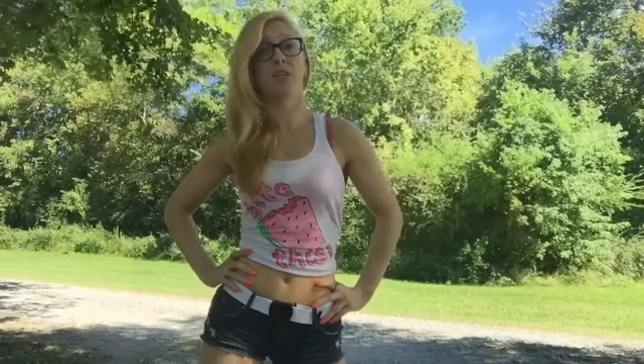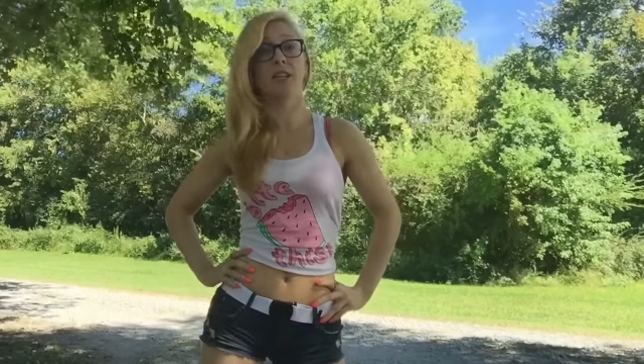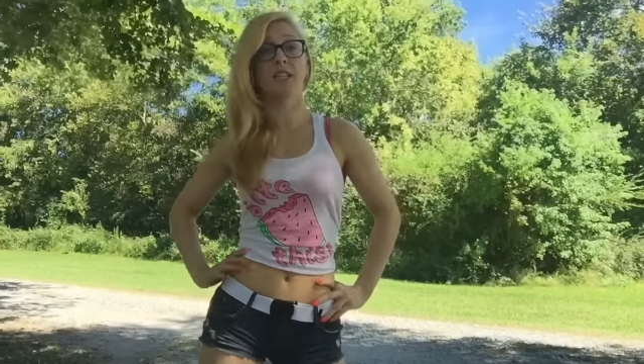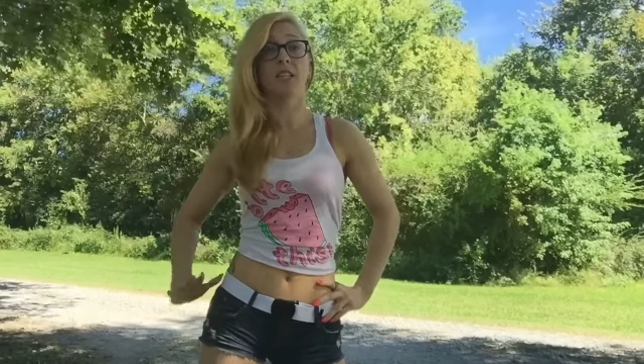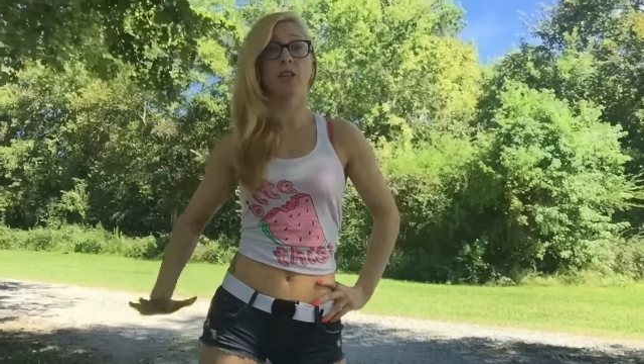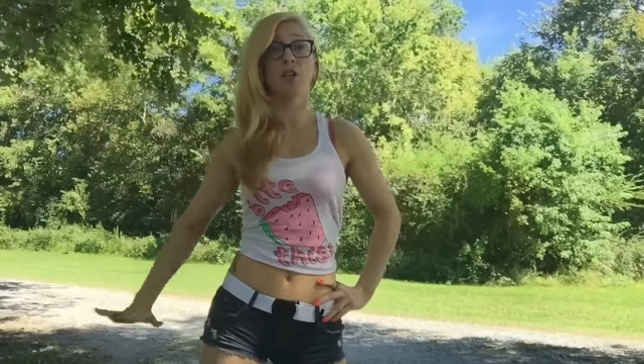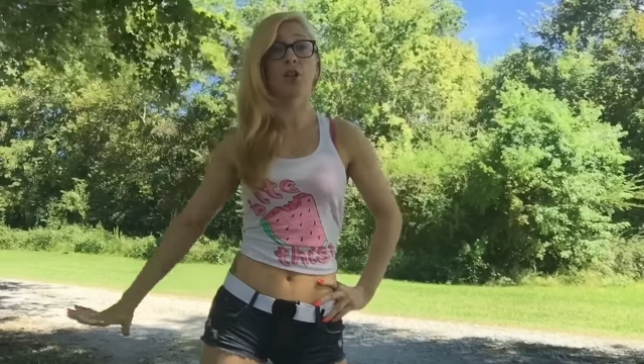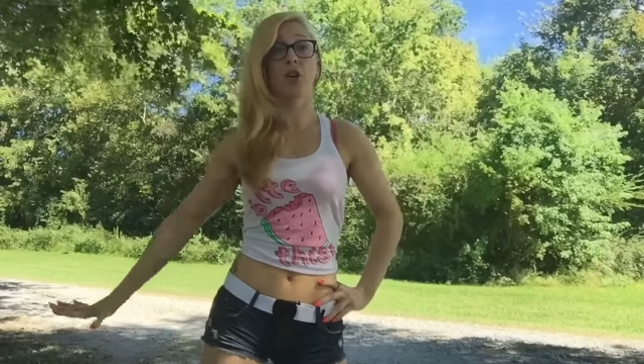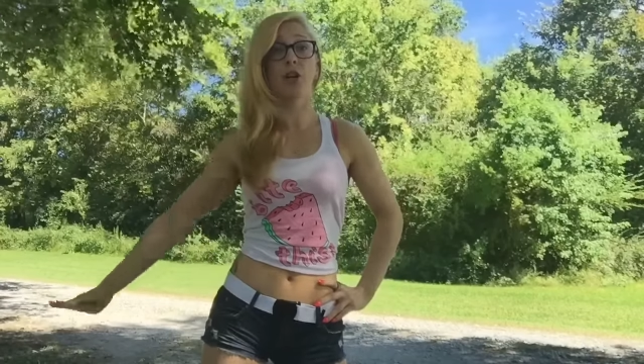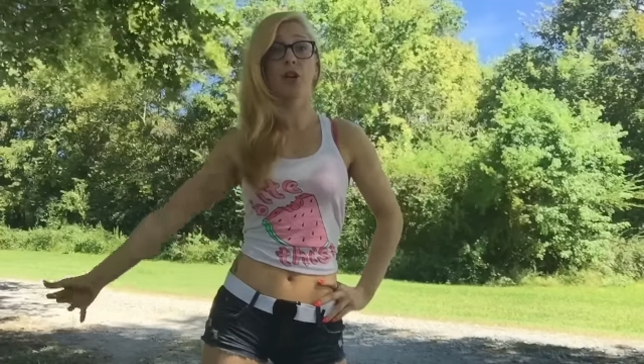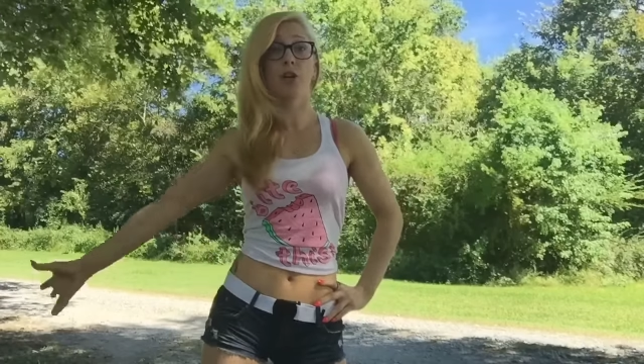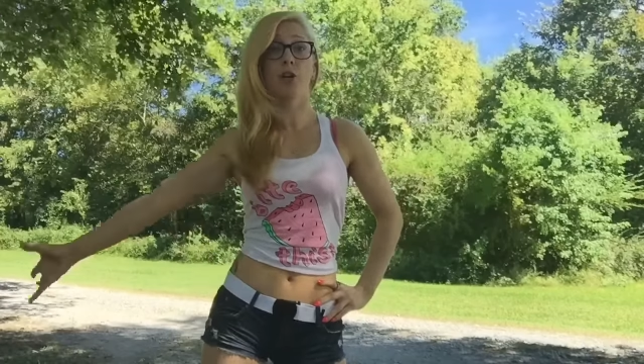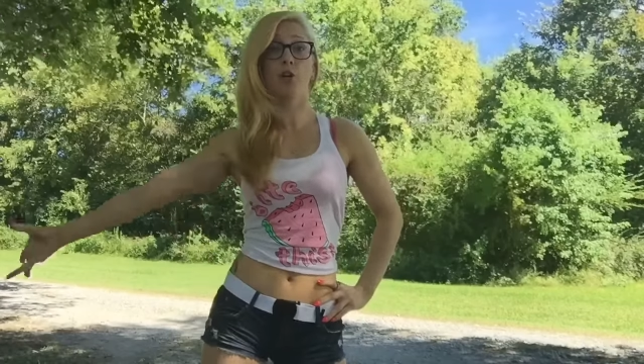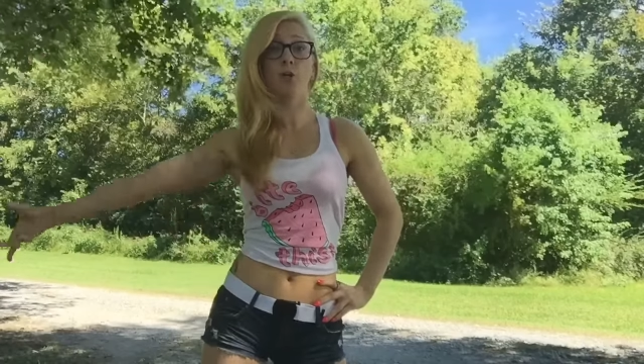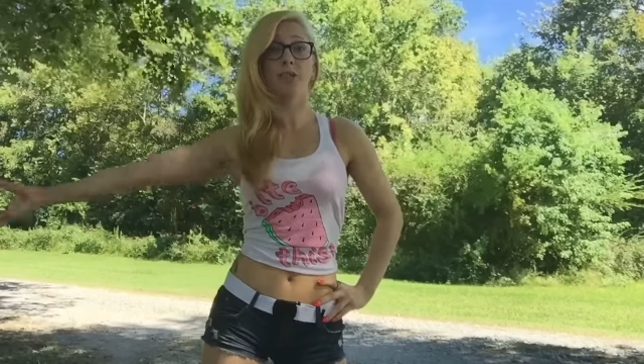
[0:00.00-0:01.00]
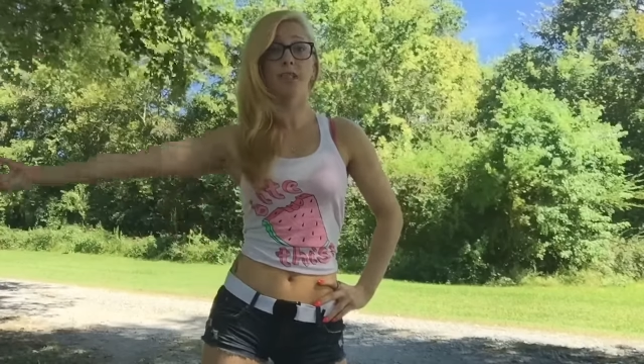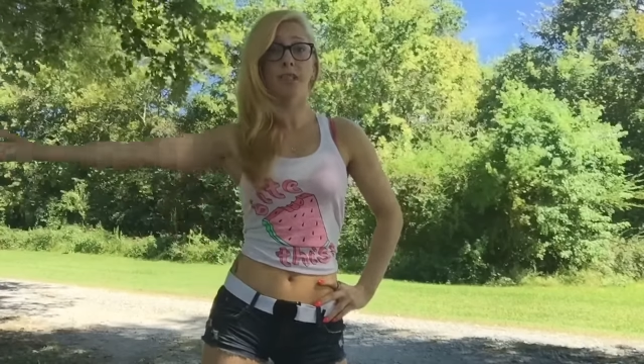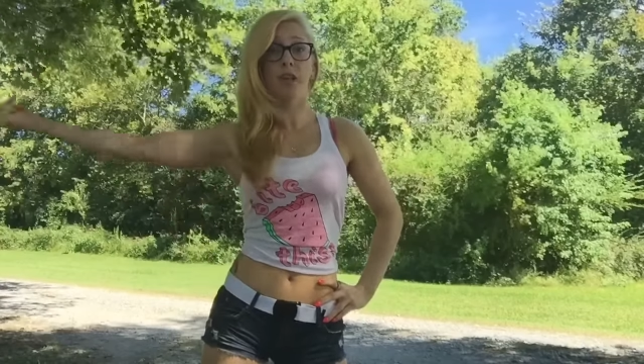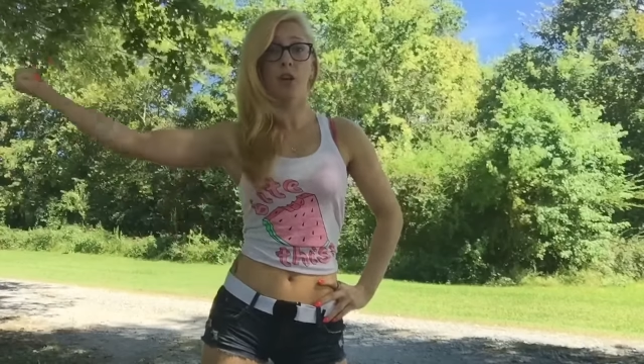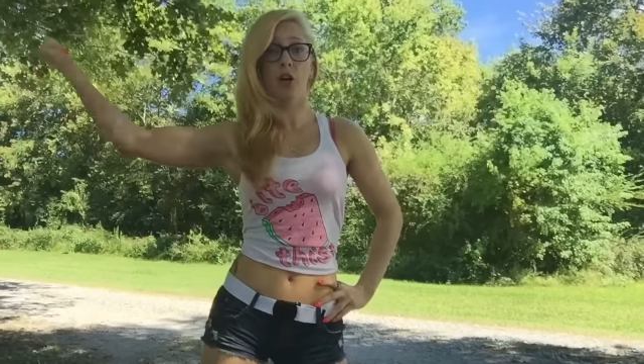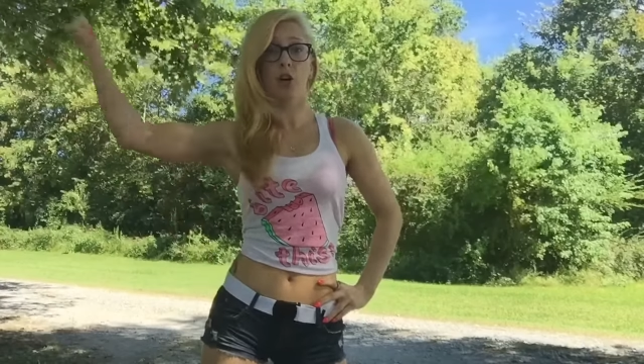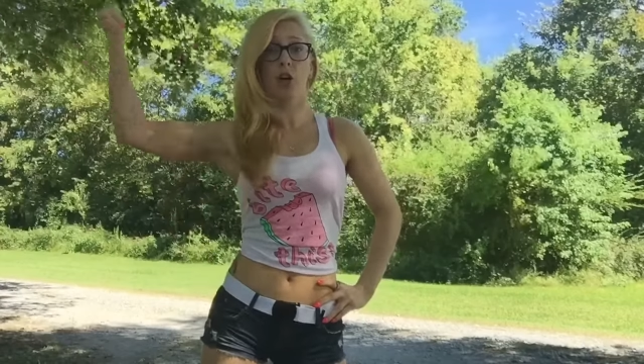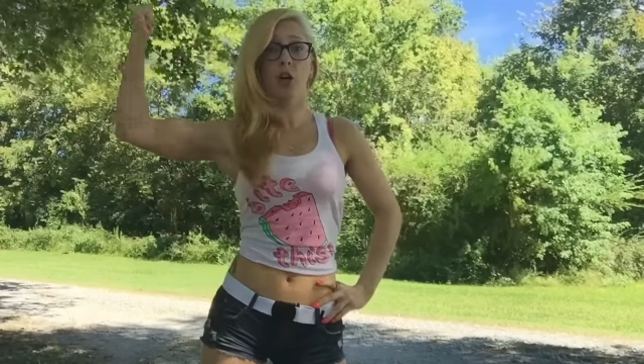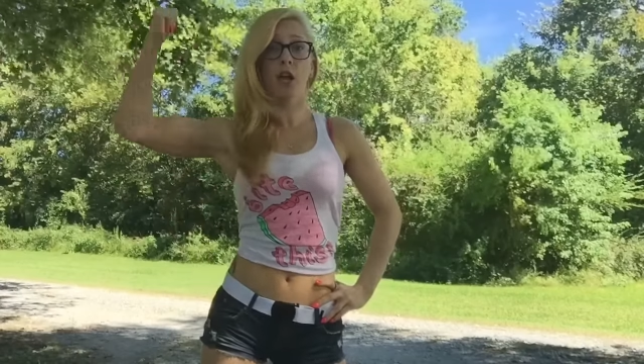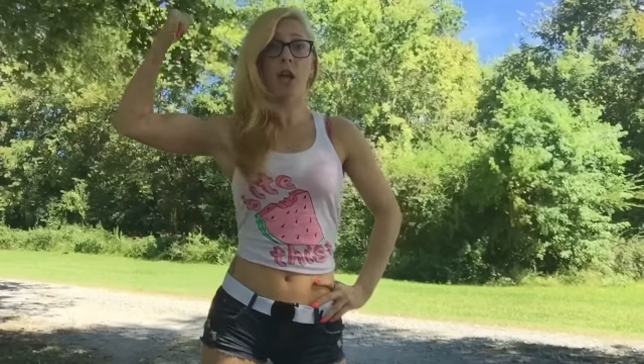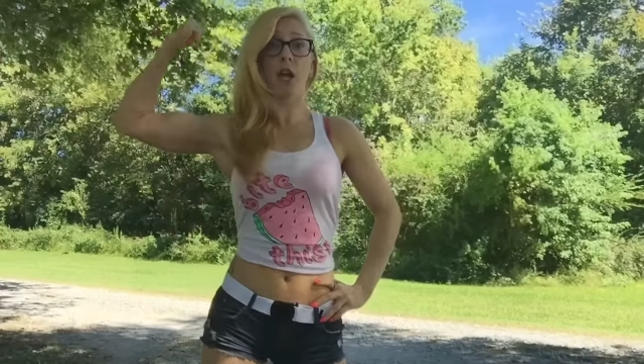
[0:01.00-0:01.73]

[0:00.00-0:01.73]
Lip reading: get to learn a new skill